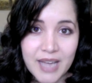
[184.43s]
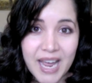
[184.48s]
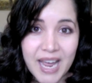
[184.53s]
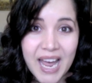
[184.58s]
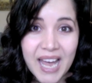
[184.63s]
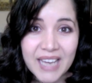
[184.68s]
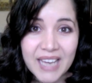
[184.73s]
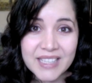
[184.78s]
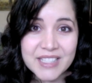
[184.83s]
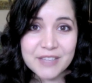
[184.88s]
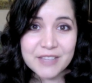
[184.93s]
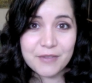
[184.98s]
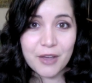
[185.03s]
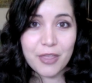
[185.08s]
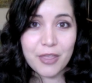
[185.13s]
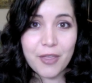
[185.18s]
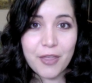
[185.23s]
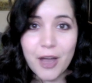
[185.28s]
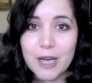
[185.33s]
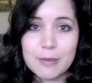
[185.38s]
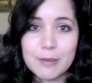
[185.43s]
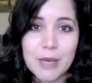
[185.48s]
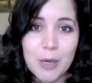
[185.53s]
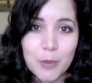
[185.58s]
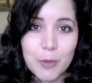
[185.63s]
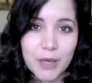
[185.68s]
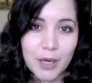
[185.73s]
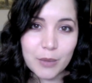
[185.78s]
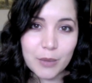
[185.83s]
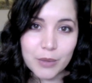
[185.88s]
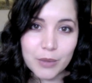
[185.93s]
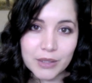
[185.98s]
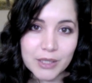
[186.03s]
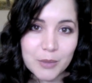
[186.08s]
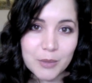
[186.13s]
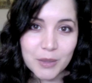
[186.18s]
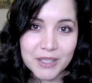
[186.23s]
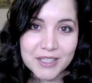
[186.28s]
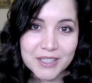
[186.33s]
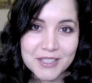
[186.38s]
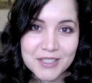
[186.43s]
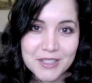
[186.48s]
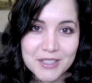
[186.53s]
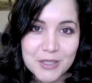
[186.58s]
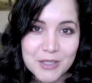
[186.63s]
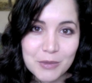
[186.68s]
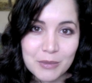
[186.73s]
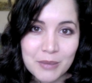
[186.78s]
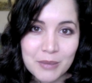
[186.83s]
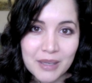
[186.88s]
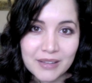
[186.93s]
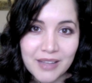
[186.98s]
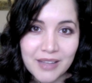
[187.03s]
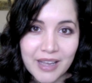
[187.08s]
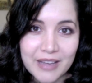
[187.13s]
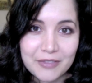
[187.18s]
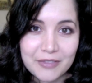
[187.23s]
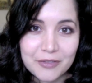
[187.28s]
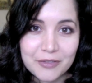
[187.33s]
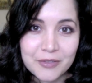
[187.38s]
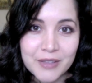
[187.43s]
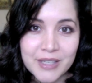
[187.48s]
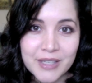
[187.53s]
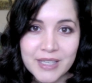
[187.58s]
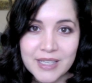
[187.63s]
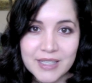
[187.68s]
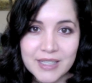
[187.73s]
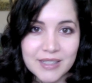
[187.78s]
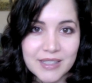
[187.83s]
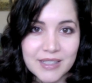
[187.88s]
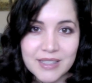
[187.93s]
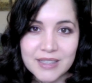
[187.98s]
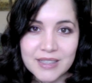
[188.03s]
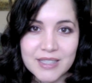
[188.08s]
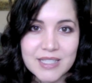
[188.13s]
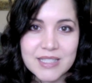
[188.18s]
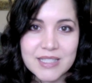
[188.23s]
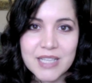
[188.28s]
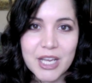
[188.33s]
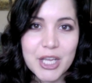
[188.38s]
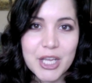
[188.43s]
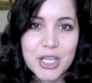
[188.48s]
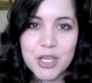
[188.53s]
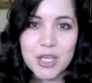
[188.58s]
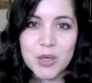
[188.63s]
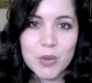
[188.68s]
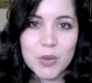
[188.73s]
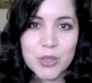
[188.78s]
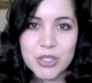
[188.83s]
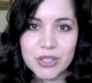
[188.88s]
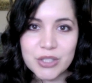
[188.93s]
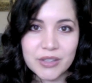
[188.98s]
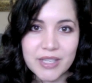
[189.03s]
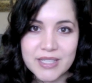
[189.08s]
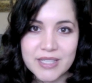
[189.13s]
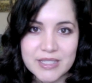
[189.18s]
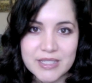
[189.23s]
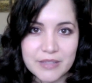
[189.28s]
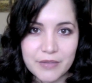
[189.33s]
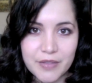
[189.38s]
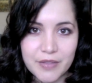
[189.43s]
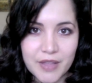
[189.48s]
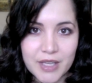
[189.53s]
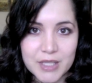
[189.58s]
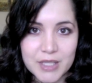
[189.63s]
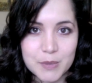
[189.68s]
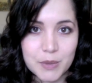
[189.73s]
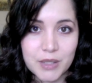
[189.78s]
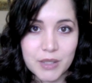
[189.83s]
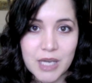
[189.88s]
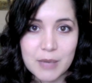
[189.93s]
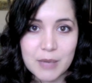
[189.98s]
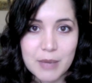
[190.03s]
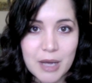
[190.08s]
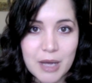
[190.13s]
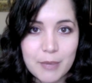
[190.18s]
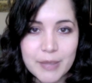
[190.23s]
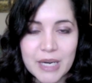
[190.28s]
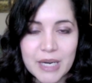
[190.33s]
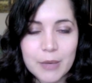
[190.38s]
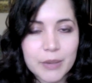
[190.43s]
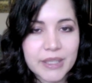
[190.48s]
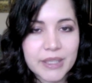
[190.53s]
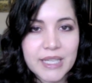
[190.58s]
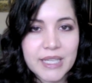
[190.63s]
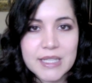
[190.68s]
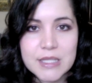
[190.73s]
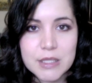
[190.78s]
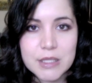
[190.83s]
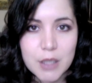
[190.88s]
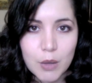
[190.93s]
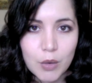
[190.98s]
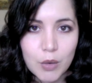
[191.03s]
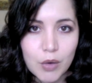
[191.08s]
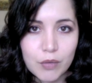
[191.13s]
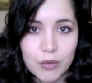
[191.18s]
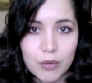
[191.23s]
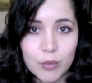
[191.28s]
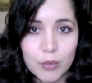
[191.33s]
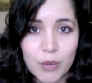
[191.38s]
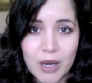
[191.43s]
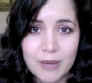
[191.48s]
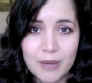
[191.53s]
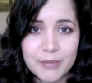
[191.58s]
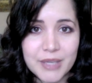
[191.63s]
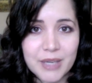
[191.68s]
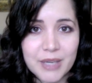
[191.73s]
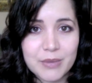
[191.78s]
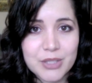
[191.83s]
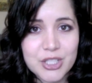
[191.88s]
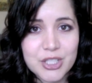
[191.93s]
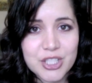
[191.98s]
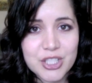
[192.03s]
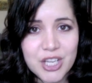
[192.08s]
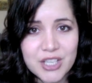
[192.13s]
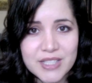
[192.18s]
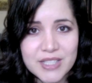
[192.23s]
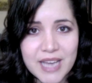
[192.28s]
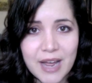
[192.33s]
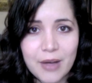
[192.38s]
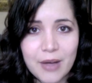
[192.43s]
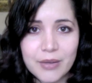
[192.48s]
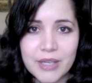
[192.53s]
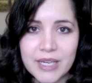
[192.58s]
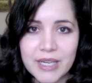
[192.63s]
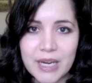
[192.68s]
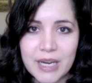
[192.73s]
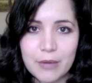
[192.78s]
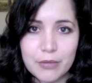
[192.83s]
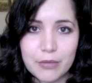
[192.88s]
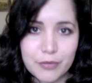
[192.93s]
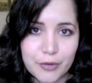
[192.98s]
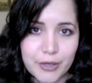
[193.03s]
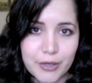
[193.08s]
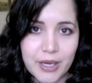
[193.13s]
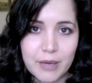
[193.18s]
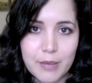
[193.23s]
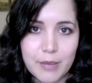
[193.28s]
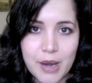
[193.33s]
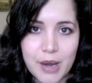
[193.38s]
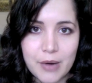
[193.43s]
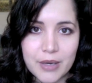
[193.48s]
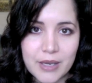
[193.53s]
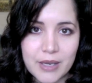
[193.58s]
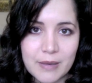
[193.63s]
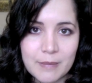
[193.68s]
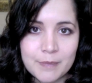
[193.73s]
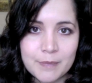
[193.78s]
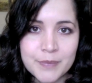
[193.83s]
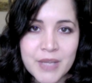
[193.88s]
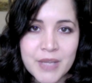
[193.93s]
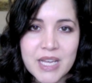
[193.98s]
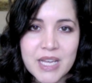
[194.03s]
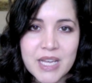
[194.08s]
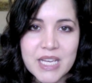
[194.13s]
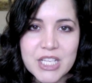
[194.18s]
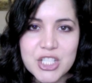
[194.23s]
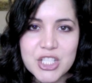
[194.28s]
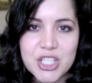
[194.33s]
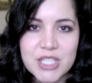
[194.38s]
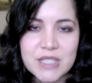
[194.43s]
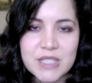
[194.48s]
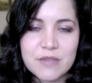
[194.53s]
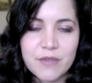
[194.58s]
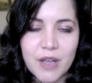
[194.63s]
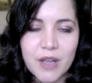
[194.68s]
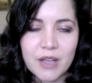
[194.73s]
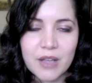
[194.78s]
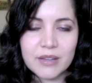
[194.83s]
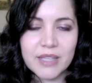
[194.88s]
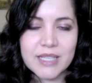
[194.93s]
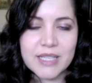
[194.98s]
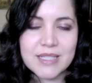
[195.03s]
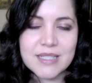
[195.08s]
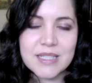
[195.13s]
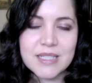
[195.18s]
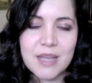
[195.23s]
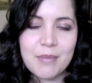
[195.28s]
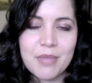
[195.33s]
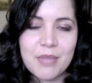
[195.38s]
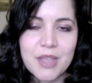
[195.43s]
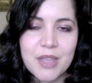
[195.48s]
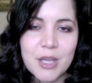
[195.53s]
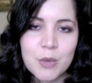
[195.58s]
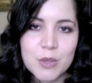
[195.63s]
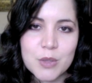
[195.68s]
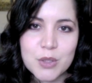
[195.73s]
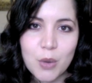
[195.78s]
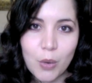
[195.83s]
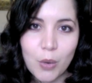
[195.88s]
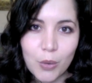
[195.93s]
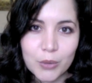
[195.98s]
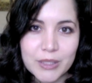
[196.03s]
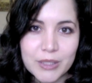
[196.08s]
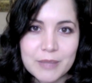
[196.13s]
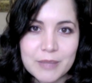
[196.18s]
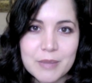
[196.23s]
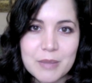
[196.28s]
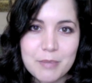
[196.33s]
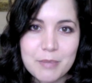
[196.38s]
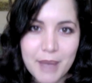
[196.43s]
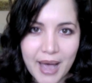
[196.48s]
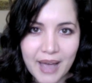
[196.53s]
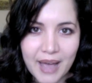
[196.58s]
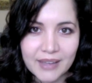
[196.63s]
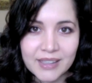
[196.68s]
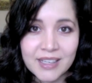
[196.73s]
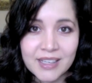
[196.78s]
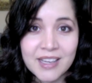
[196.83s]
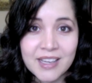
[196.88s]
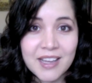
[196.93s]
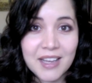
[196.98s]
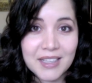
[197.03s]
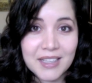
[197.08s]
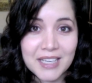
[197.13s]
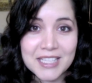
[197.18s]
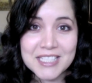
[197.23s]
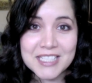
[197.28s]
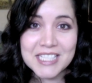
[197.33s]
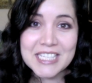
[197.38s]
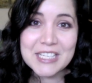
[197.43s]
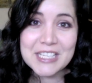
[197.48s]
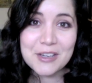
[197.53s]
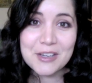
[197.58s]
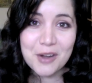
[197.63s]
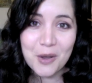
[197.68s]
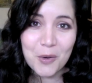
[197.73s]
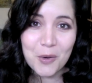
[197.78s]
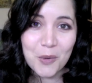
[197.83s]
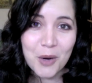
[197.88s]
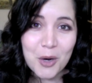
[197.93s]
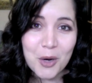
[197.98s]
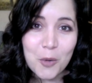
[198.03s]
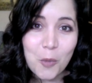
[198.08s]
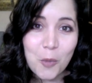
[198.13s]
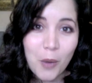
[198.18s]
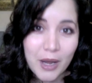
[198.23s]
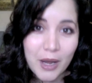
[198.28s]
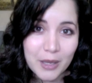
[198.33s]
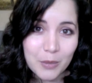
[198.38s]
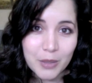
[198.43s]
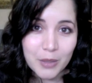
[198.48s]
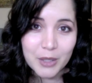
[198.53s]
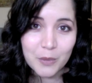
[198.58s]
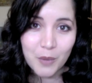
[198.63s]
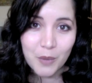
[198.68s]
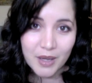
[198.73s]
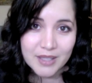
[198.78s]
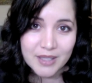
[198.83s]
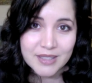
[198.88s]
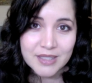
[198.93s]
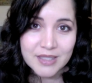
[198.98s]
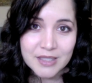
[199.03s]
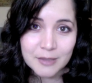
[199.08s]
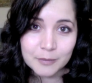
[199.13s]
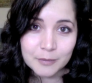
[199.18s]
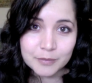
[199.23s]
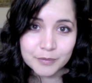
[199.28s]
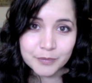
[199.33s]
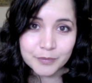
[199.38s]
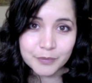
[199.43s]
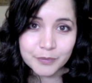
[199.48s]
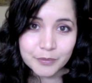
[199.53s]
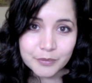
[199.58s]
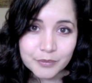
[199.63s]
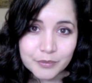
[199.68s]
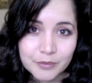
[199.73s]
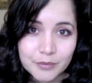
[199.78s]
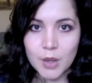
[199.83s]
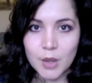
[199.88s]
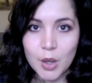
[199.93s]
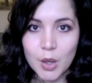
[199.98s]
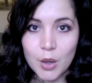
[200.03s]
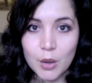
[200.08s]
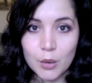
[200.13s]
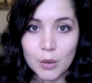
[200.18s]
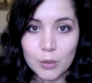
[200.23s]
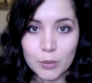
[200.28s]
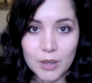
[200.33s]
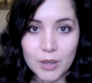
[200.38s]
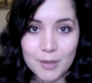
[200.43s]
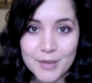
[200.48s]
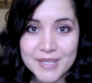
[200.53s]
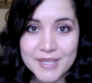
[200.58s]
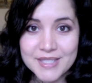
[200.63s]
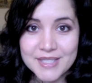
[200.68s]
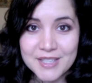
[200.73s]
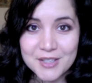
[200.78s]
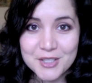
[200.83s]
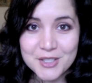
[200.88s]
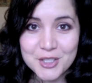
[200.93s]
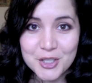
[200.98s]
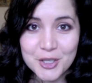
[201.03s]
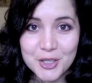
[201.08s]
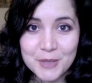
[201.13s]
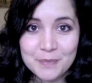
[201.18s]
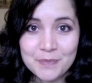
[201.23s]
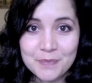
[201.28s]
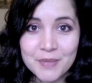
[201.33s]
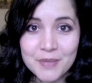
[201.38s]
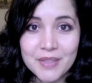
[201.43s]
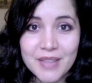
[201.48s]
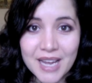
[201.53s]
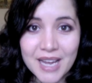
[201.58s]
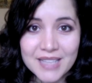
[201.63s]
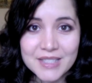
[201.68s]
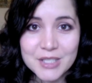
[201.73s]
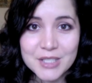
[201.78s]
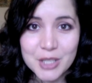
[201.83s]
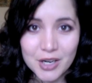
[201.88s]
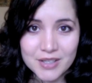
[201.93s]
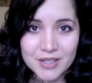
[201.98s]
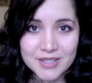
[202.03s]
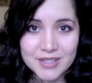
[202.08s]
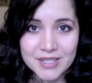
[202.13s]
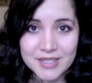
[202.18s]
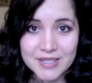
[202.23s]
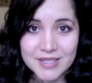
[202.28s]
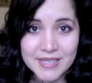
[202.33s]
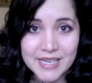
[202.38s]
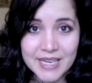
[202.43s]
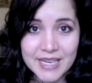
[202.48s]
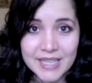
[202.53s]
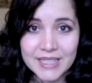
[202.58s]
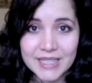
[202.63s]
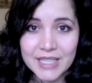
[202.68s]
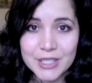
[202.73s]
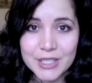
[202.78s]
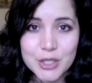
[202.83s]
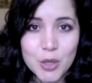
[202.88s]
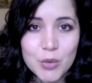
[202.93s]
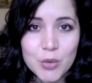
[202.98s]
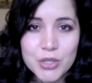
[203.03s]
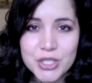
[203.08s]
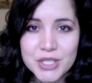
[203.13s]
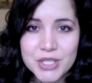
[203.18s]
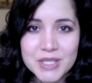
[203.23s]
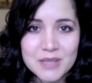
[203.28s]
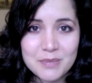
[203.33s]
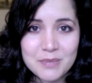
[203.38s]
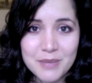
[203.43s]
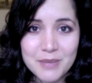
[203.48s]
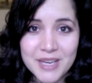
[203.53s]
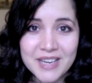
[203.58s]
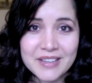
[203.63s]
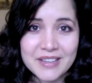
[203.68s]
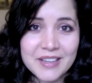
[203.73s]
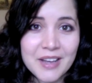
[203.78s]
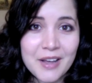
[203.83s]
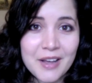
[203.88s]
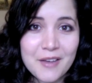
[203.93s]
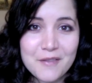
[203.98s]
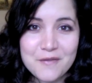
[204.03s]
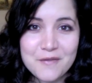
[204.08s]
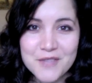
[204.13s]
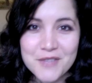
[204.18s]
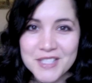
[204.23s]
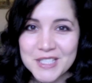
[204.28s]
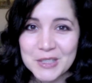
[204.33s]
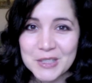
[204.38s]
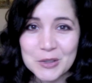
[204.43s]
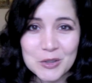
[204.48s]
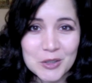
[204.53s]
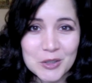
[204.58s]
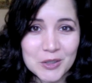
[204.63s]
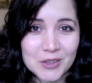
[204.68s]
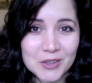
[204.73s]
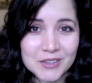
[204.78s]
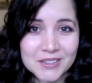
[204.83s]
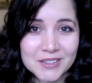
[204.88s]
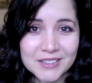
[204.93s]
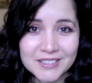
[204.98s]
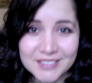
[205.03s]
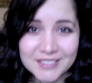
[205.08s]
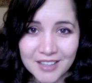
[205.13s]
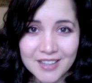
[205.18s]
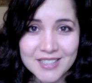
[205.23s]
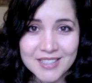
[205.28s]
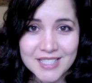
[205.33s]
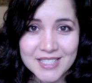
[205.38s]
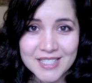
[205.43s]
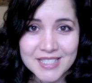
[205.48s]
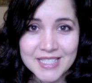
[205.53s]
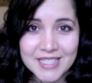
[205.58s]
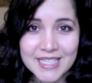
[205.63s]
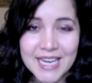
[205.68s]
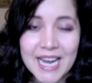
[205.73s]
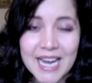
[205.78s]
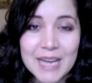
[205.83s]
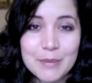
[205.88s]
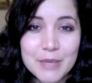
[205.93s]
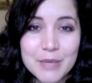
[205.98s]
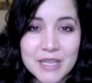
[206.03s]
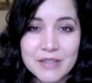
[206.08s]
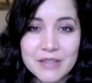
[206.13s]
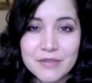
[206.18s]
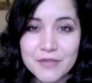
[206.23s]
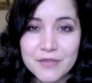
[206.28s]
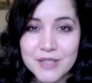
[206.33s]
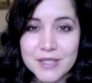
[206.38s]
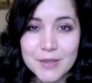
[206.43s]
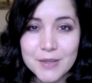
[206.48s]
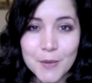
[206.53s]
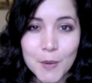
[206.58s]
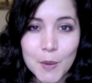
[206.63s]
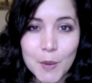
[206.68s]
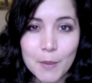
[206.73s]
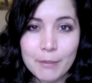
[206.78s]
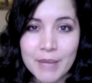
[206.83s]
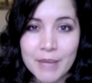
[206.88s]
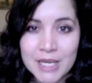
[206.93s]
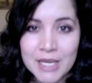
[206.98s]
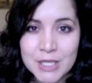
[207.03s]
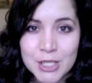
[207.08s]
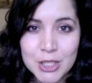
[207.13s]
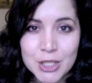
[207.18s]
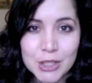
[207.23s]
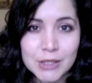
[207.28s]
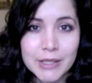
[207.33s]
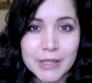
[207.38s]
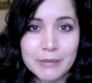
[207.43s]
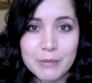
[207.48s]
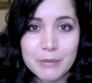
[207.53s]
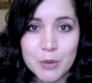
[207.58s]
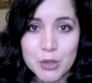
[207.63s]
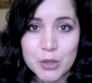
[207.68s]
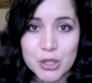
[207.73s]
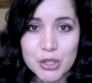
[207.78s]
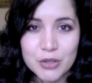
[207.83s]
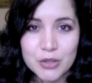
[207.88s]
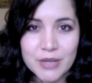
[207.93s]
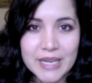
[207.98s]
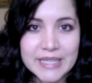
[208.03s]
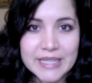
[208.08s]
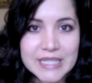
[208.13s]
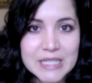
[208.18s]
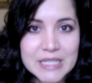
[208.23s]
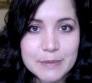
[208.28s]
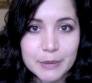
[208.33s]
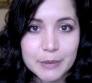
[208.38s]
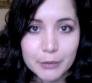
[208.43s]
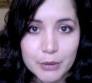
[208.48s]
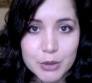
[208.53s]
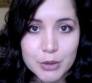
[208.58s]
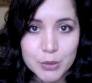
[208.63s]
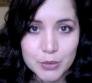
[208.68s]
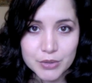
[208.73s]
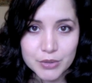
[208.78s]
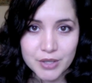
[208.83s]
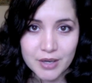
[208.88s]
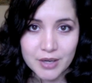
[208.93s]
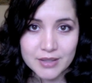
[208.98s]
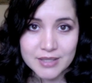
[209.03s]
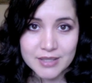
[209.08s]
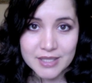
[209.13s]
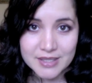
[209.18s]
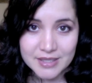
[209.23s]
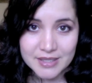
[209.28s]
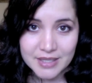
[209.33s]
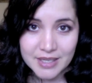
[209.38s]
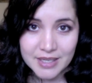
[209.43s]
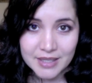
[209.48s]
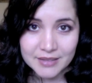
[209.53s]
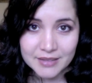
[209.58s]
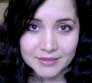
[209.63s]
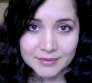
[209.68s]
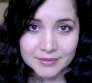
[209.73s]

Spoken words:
And if I thought about what I really wanted to do in my life, this huge list of things would come up, and I would get so overwhelmed that I would shut down and I would forget about it. It just felt like something was holding me back, and I didn't know quite what it was. Well, my sister, that's toxicity, and I don't just mean physical toxicity. I mean physical, mental, emotional, and spiritual toxicity.